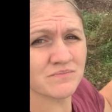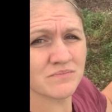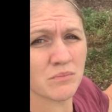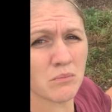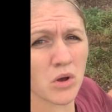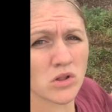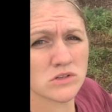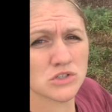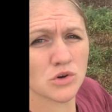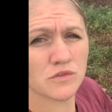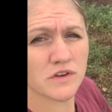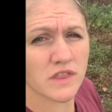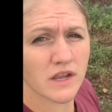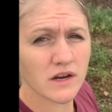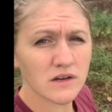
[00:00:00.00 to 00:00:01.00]
mulch over
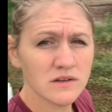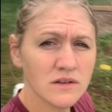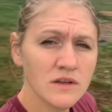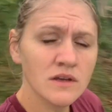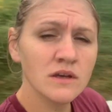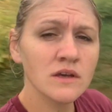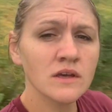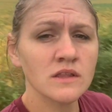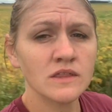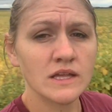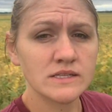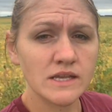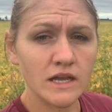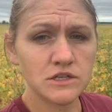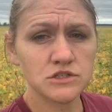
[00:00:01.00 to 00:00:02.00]
there. That's
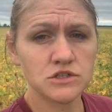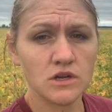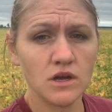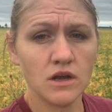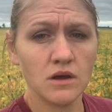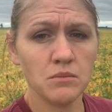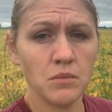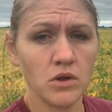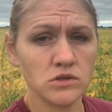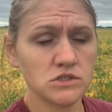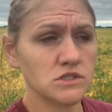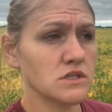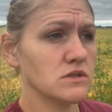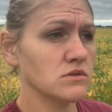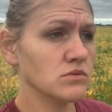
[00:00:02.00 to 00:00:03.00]
extra mulch.
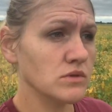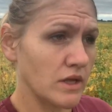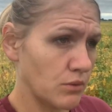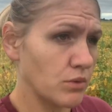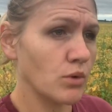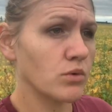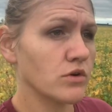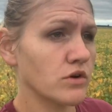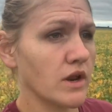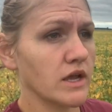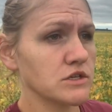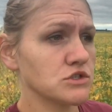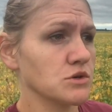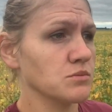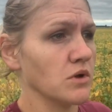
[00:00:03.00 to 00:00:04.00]
Like we ordered
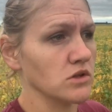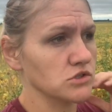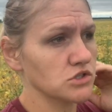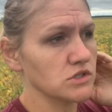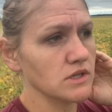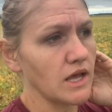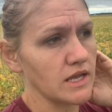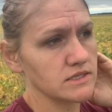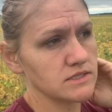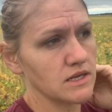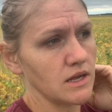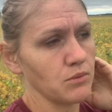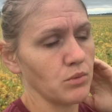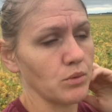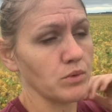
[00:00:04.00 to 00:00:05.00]
extra mulch last
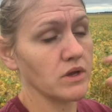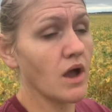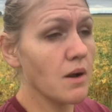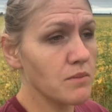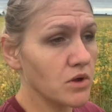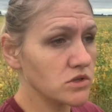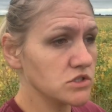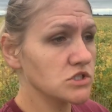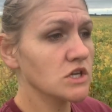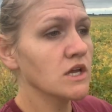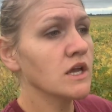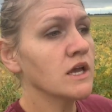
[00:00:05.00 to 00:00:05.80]
time when we got mulch.